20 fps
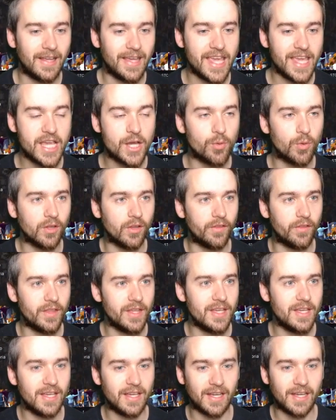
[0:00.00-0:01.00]
equal
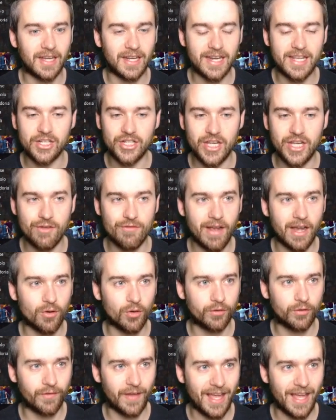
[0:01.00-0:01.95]
the clean sheet record for